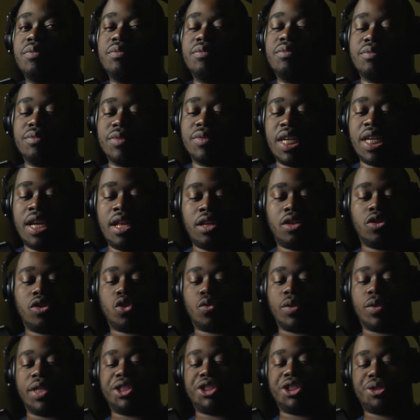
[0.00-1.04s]
Hello,
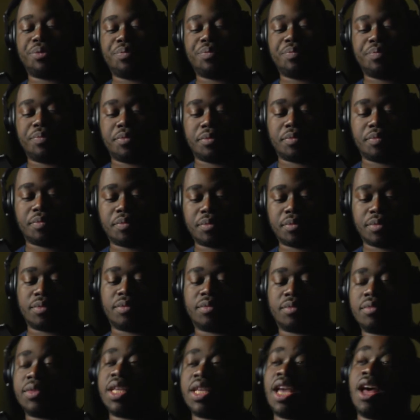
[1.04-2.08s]
Twitch.
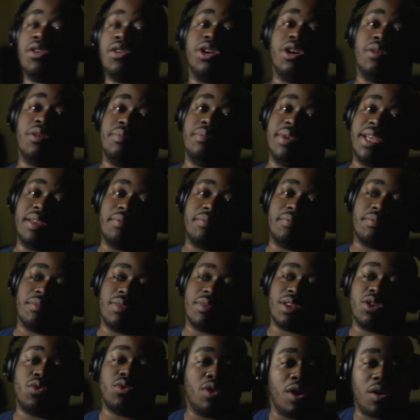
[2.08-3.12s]
Y'all know me. You
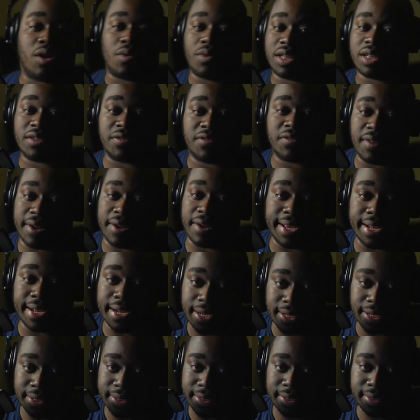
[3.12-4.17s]
know what the fuck it
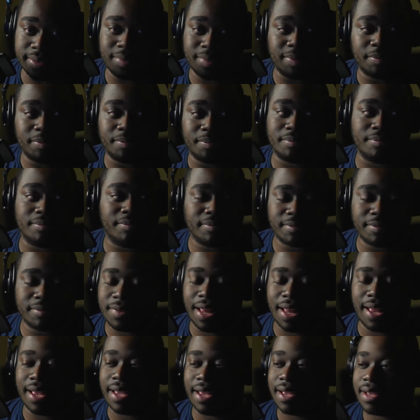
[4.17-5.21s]
is.
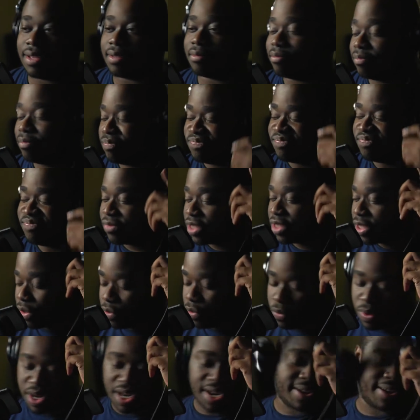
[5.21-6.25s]
Like, we
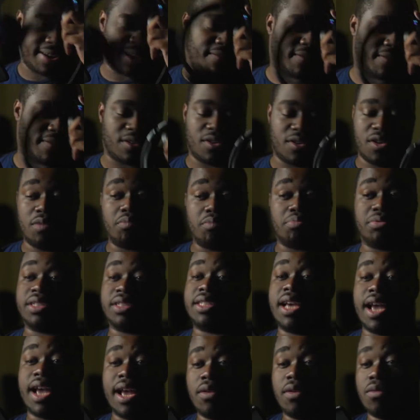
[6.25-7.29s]
not even gonna
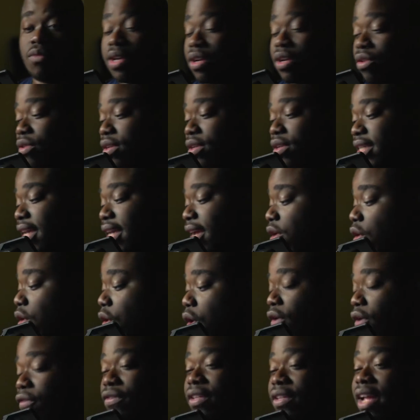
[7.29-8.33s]
pretend. We gonna take off
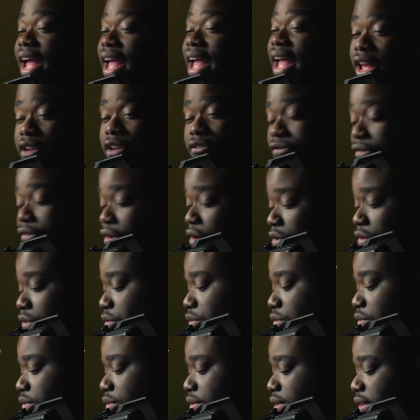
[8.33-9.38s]
the
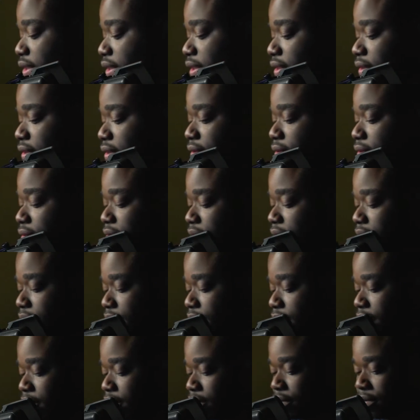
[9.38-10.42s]
headphones.
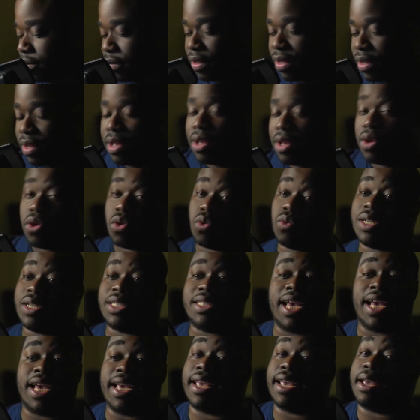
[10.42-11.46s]
We
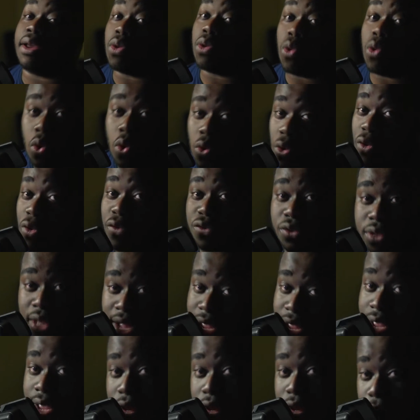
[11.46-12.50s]
taking off the
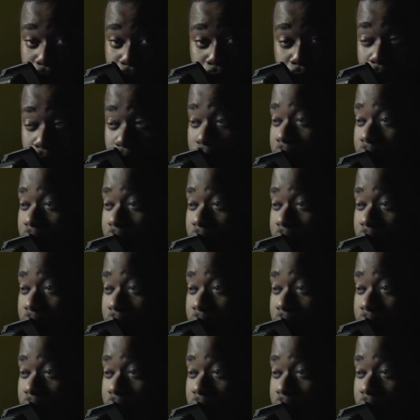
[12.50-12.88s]
headphones.